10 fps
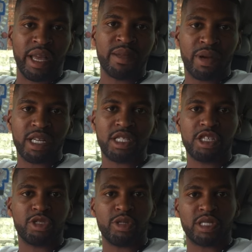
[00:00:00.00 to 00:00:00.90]
in
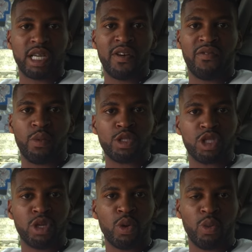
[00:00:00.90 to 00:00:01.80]
penitentiary stuff and what
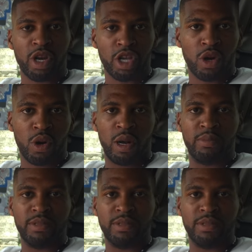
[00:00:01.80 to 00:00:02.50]
you do around the yard.